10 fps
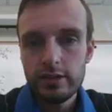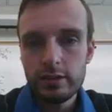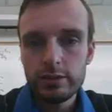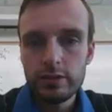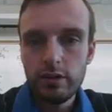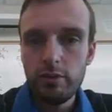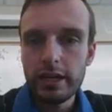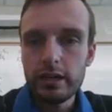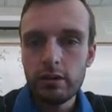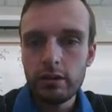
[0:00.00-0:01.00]
is equal to
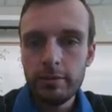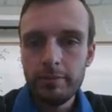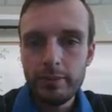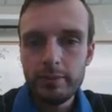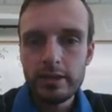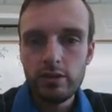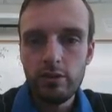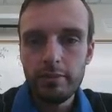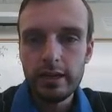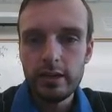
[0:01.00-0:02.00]
omega r. That means
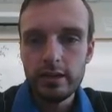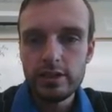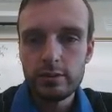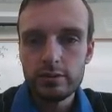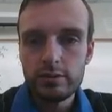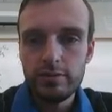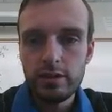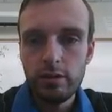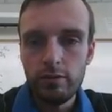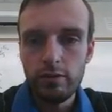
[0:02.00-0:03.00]
omega is equal to V
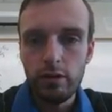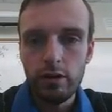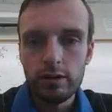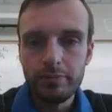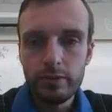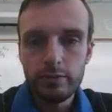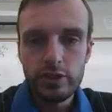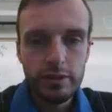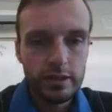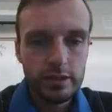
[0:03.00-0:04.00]
over r,
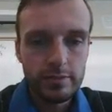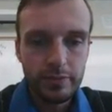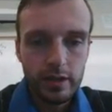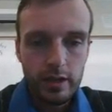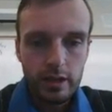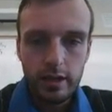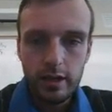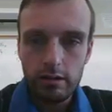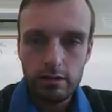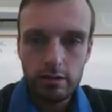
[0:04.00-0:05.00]
which means that
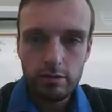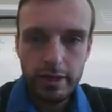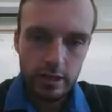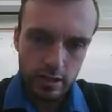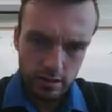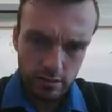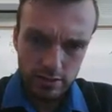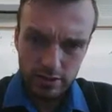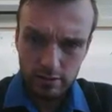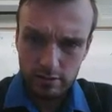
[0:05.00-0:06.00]
our omega here
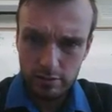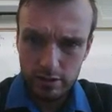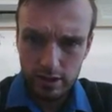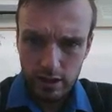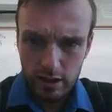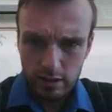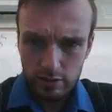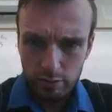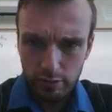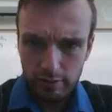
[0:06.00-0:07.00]
is going to be
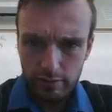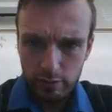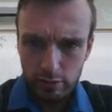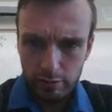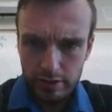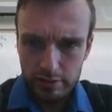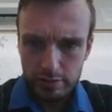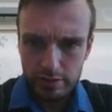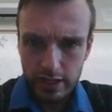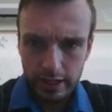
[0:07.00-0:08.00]
2.4 meters
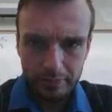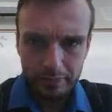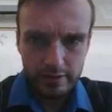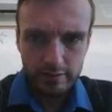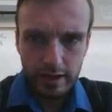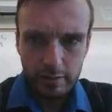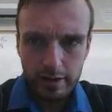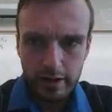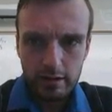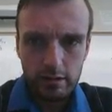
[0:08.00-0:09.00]
per second divided
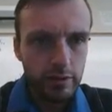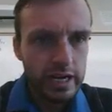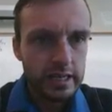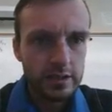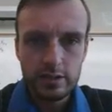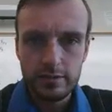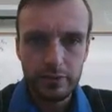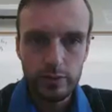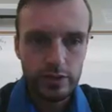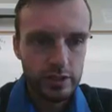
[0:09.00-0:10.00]
by our radius,
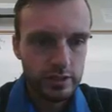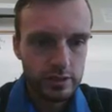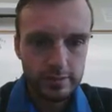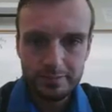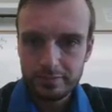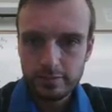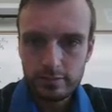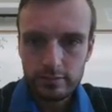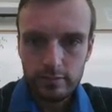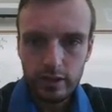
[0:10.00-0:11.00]
which is
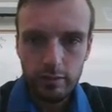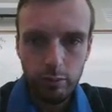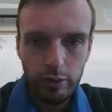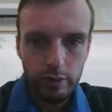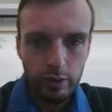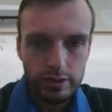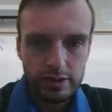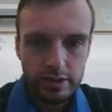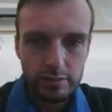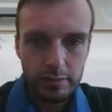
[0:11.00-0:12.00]

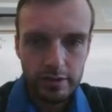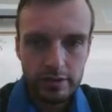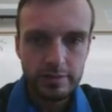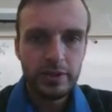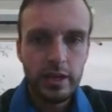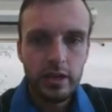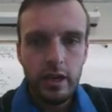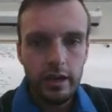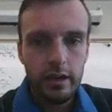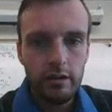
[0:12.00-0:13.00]
0.16 meters.
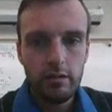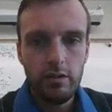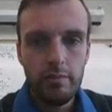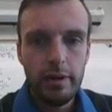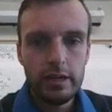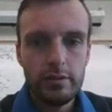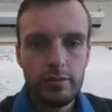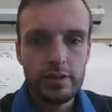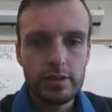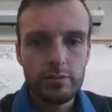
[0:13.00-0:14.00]
And our omega
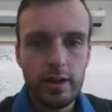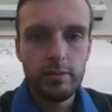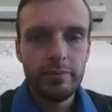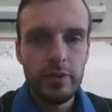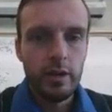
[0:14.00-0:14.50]
for this problem